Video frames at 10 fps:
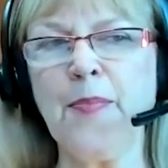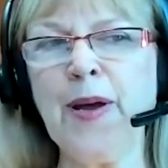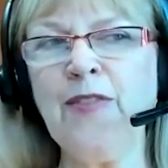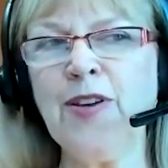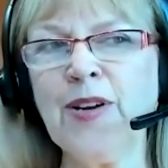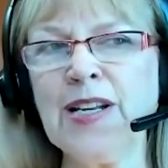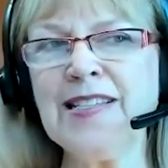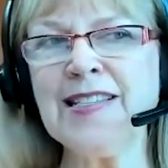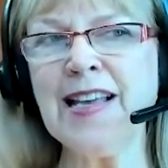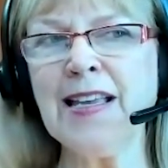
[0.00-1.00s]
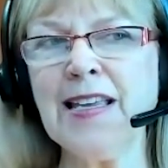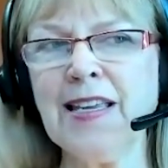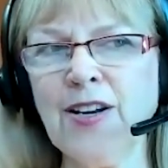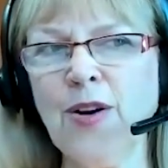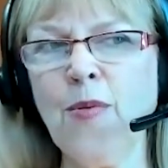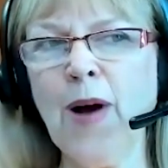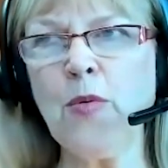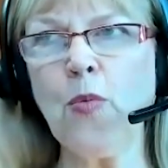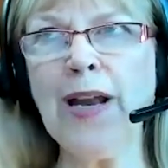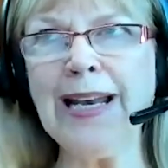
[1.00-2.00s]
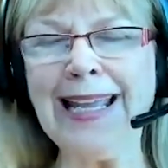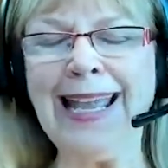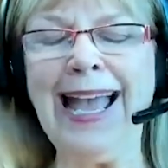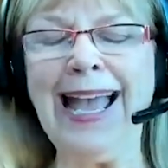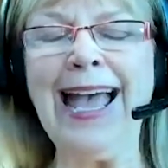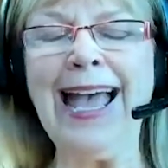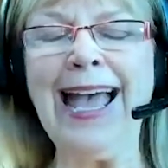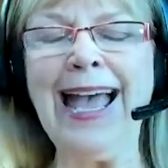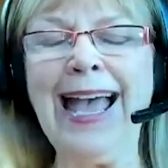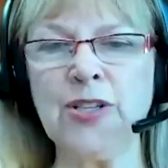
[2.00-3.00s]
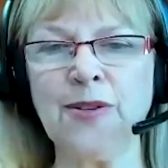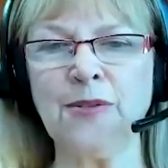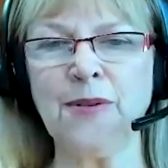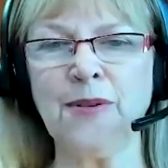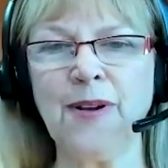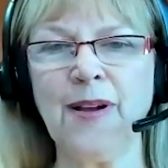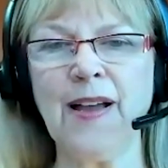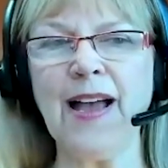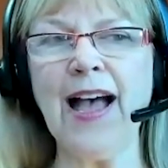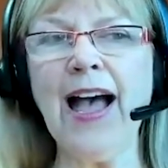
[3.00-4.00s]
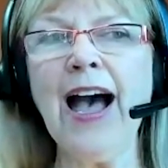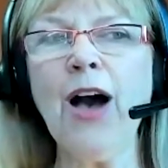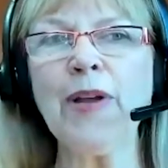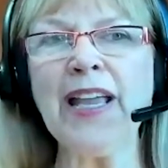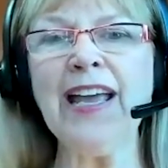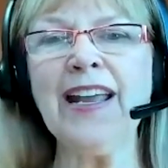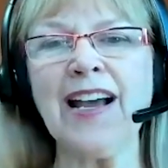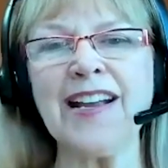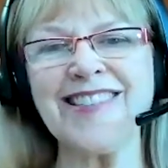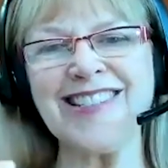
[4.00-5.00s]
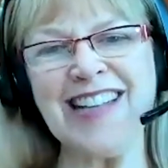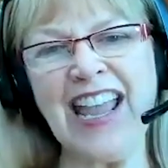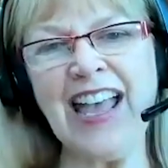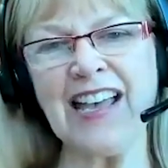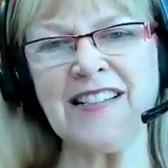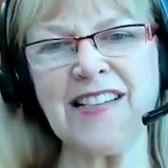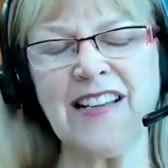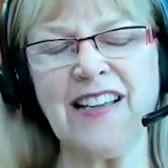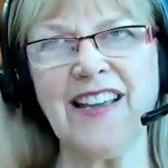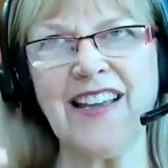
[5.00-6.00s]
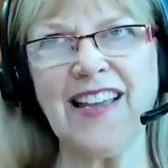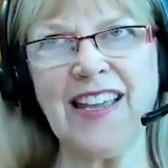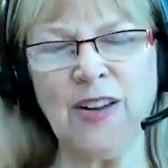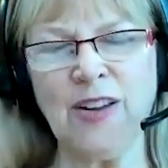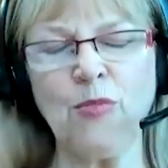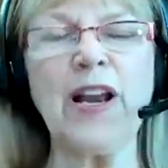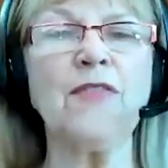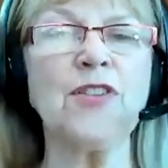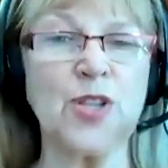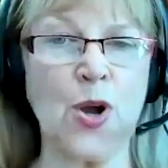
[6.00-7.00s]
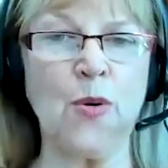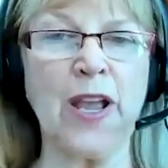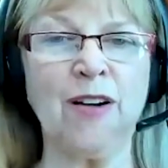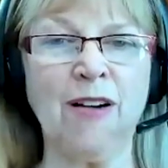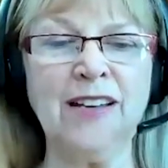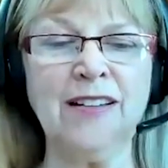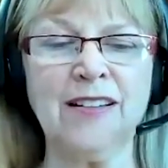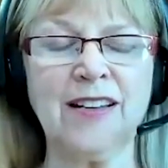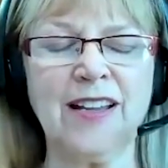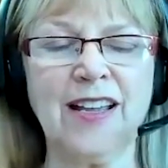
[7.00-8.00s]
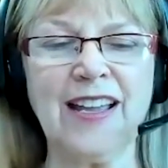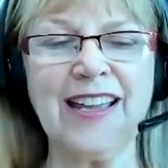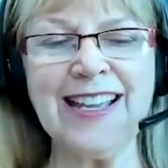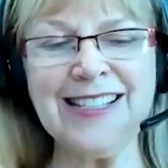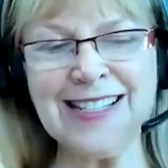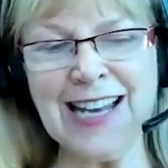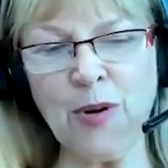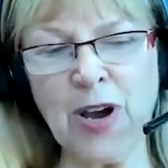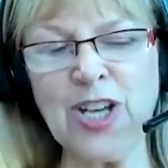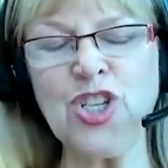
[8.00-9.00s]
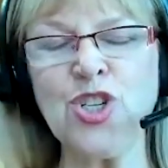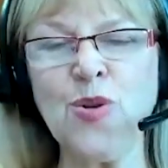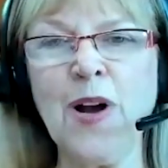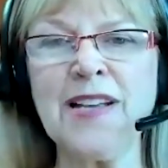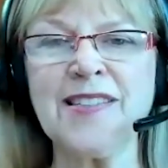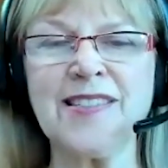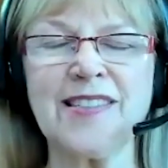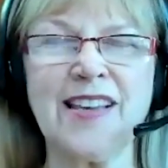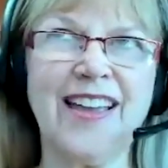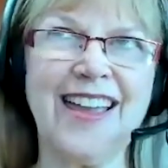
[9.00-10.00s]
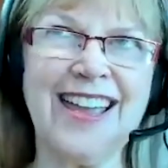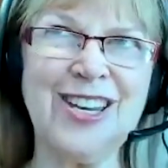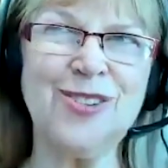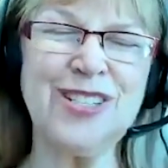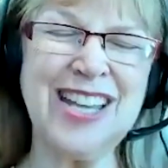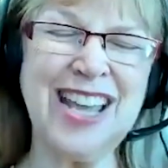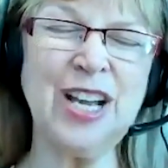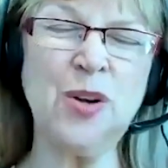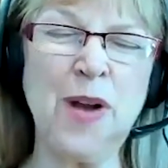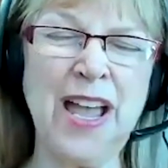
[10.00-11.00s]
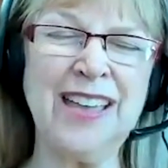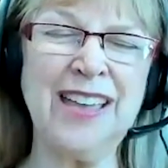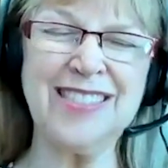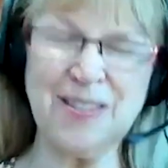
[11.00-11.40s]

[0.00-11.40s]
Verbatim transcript: But if you can say, you know what? What can I do? How can I stand in whatever's going on? It's now a choice, and you take away